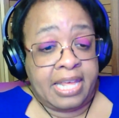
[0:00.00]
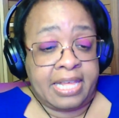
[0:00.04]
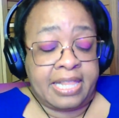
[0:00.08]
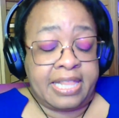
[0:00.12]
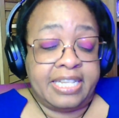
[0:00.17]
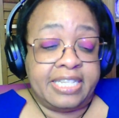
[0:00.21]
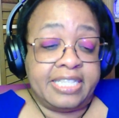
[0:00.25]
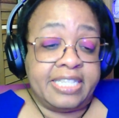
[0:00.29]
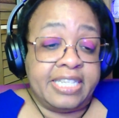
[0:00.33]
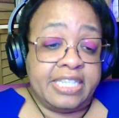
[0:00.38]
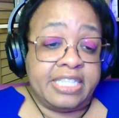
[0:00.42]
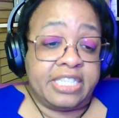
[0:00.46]

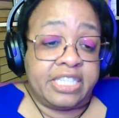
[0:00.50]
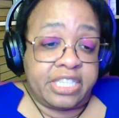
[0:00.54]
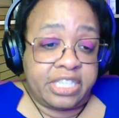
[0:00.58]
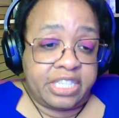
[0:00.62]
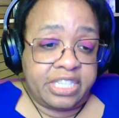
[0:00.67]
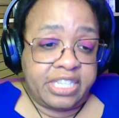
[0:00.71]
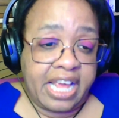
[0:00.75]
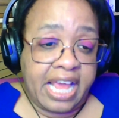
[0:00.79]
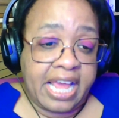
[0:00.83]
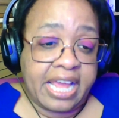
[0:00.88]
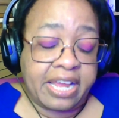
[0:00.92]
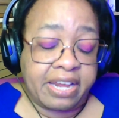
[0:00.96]
this has
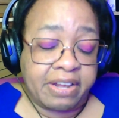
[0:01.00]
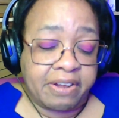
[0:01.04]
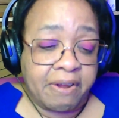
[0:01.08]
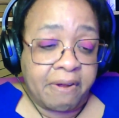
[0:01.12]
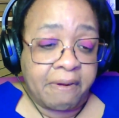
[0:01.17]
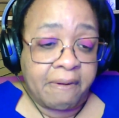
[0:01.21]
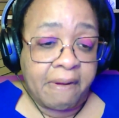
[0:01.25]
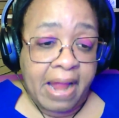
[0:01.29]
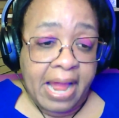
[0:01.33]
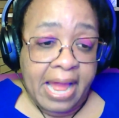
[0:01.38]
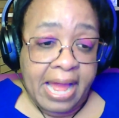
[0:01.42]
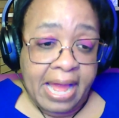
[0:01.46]
just taken
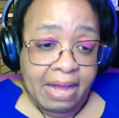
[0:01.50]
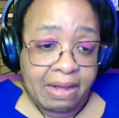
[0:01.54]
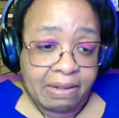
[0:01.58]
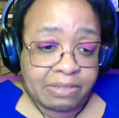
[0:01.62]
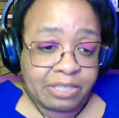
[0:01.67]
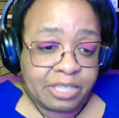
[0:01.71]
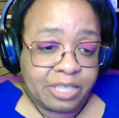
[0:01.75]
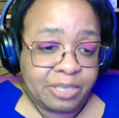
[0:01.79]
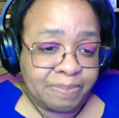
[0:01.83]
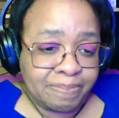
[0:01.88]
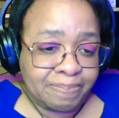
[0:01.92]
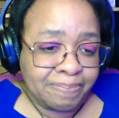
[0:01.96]
her
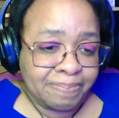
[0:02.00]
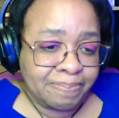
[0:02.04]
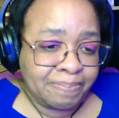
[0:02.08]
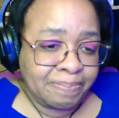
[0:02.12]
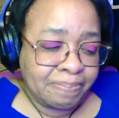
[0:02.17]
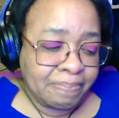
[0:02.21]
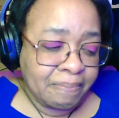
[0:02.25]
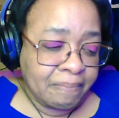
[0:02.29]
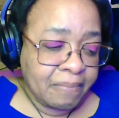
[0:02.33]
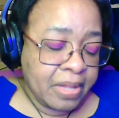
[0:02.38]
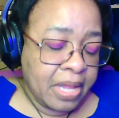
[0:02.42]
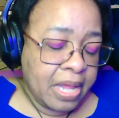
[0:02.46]
out."
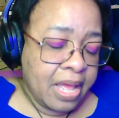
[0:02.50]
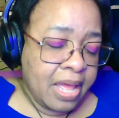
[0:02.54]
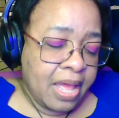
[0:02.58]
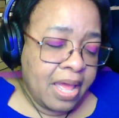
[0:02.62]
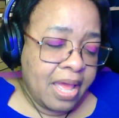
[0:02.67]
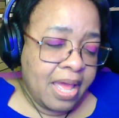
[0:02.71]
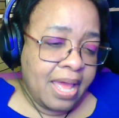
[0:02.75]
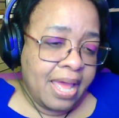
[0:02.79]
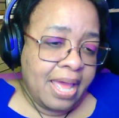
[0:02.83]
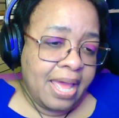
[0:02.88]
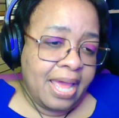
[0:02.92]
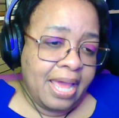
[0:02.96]

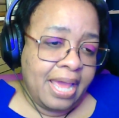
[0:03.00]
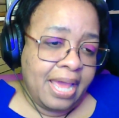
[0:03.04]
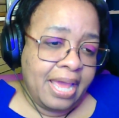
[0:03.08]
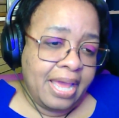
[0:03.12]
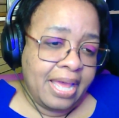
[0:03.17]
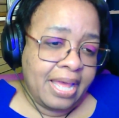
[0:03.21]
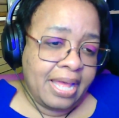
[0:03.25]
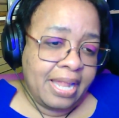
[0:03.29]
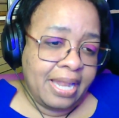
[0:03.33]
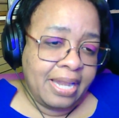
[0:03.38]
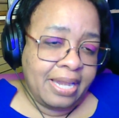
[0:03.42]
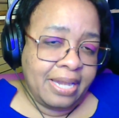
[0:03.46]

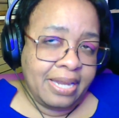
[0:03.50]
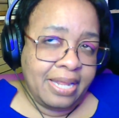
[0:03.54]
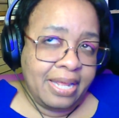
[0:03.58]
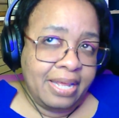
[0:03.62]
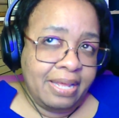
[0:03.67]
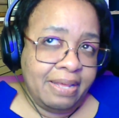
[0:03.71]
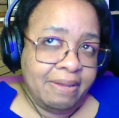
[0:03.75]
And